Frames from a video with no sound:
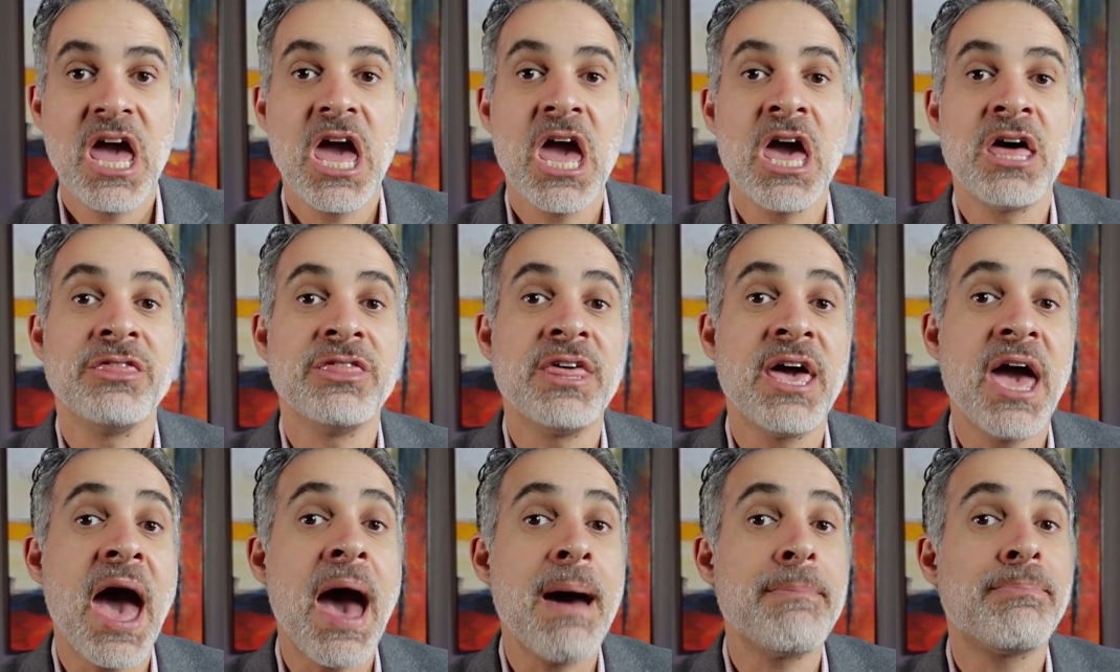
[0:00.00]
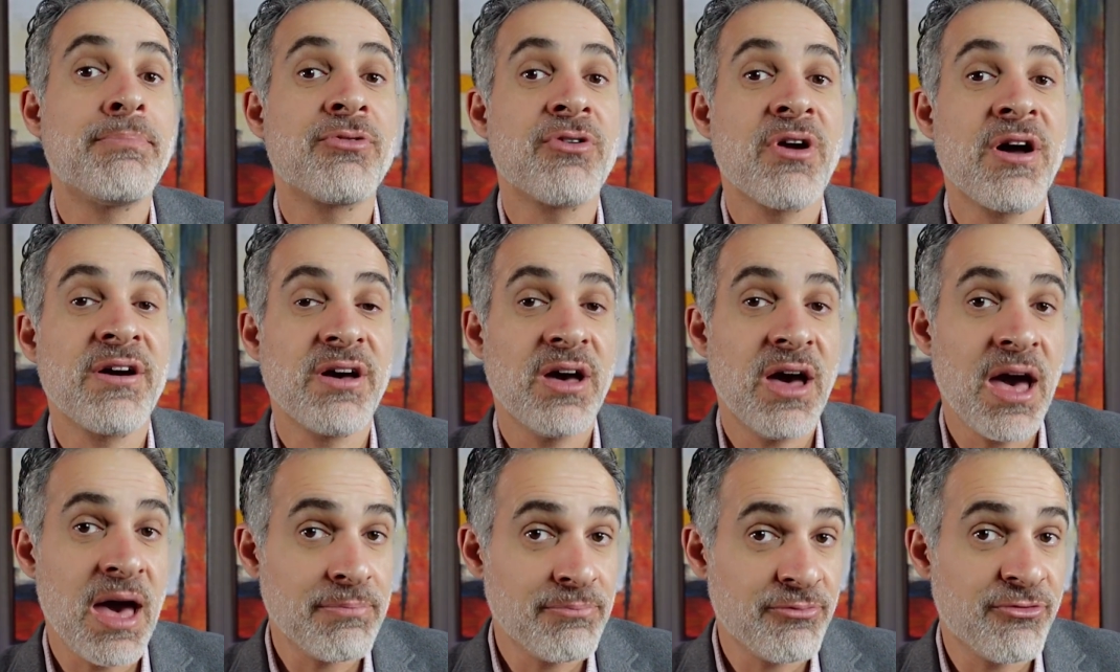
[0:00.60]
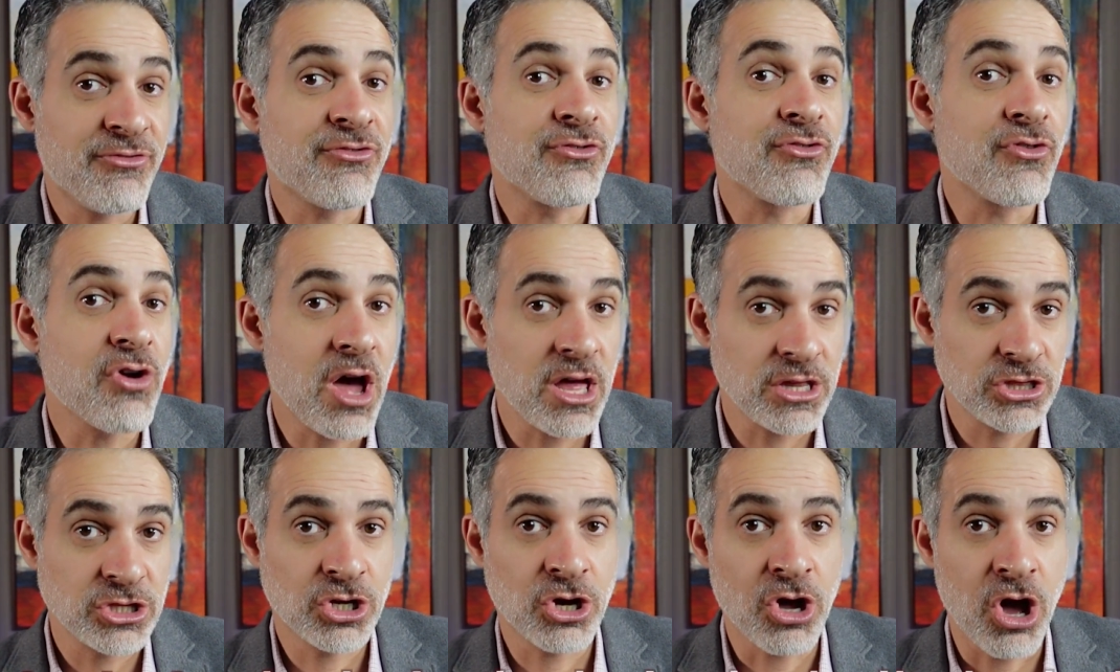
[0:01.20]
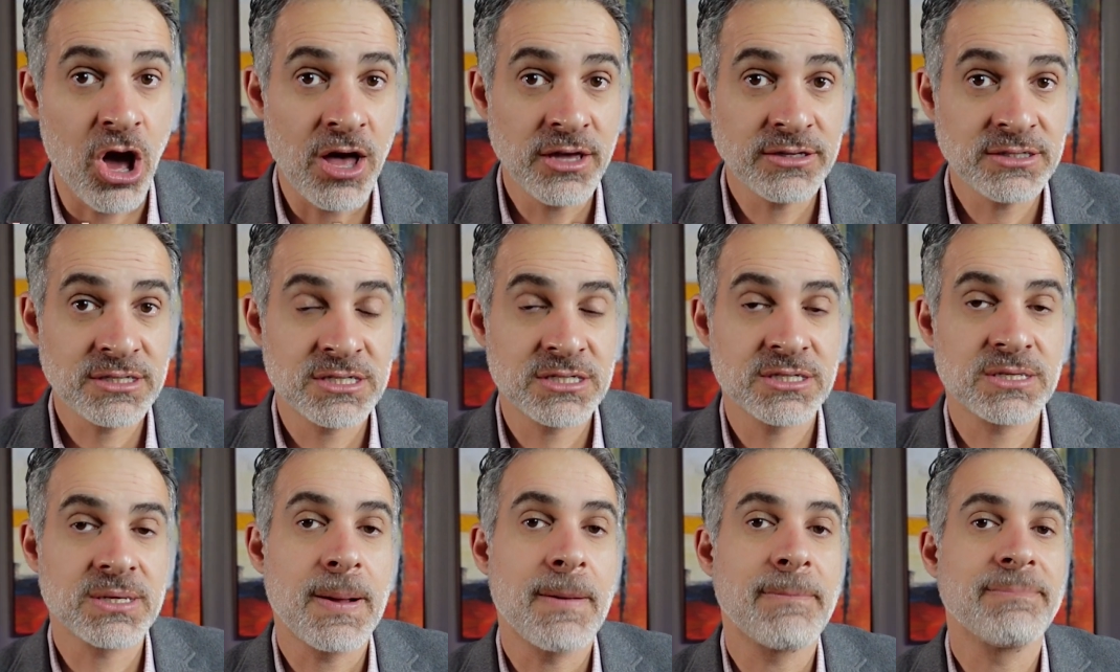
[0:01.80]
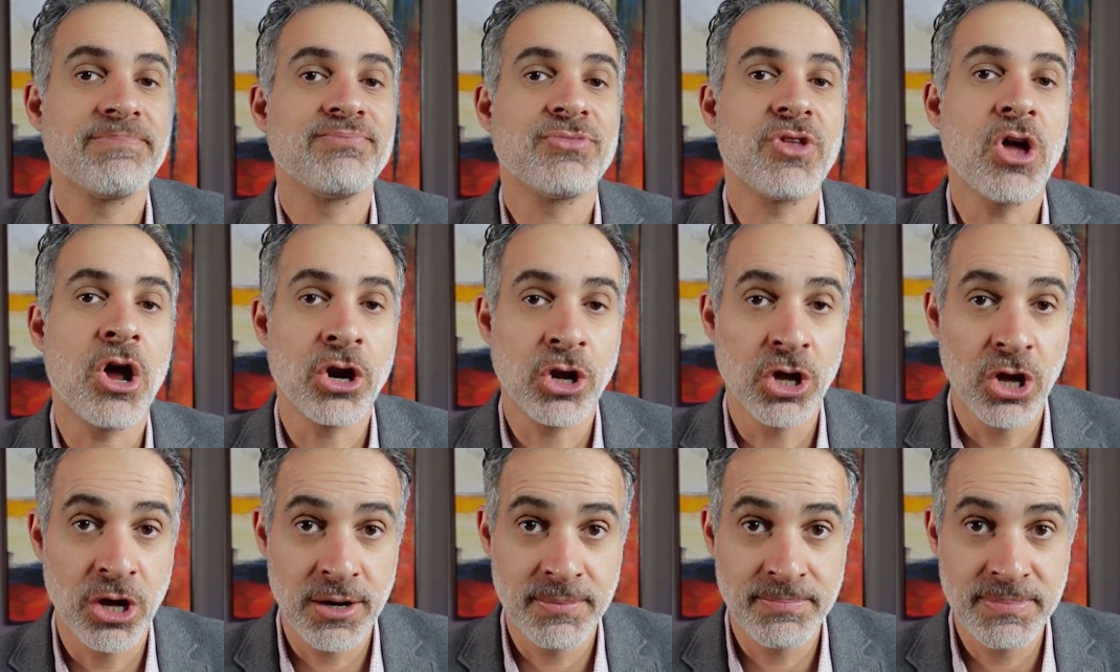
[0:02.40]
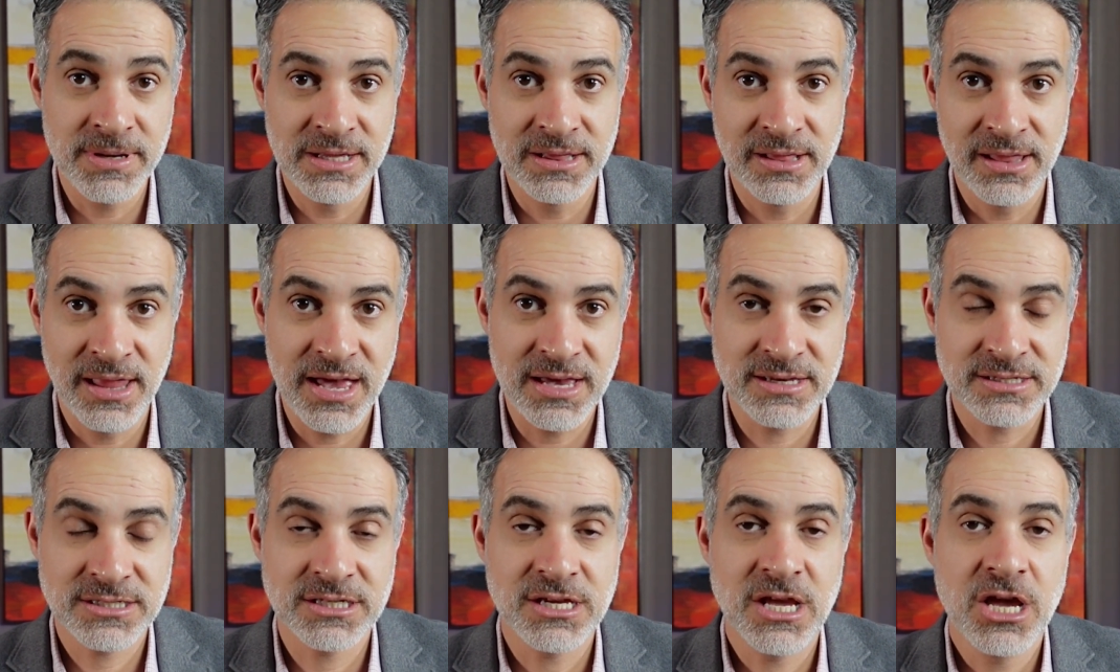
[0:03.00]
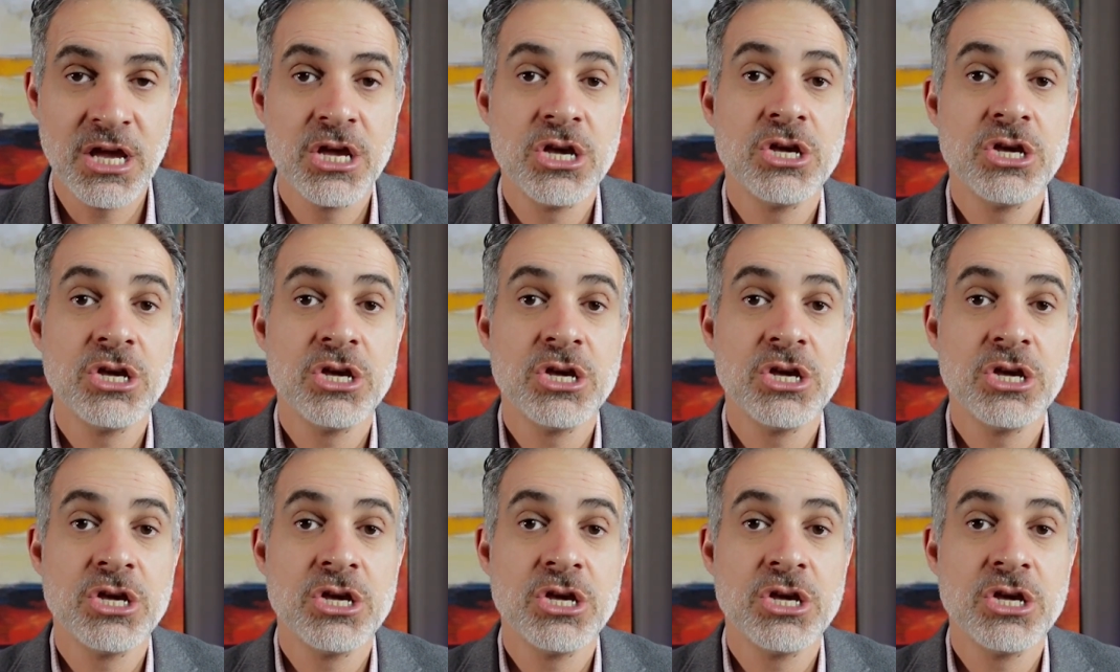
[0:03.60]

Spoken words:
and the upfront costs are going to be less.